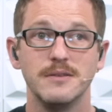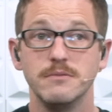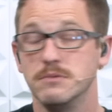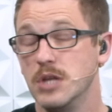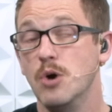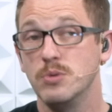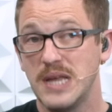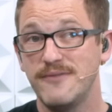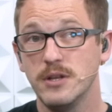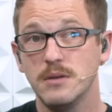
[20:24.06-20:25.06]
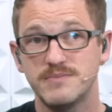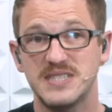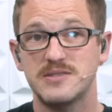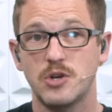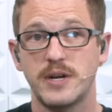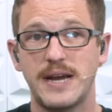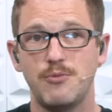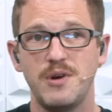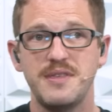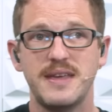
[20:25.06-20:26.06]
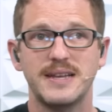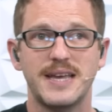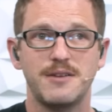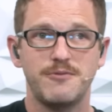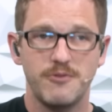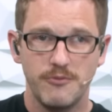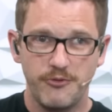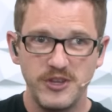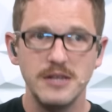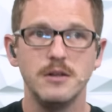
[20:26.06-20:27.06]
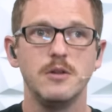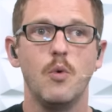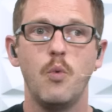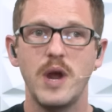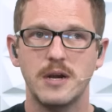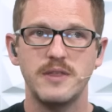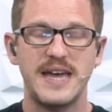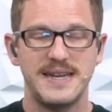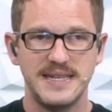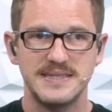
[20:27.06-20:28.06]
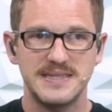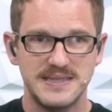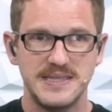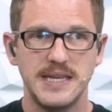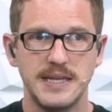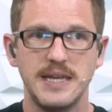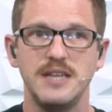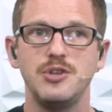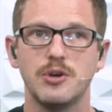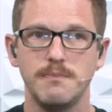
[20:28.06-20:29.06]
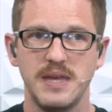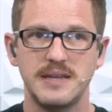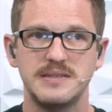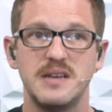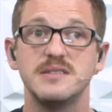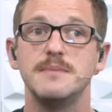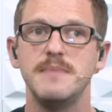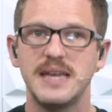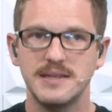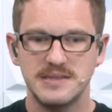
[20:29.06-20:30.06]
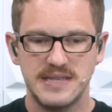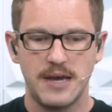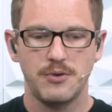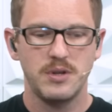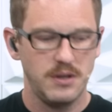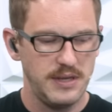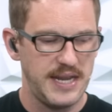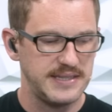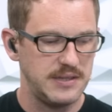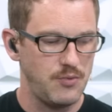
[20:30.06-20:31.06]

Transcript: low level to start out with and kind of feel where that needs to sit in your mix to make it sound nice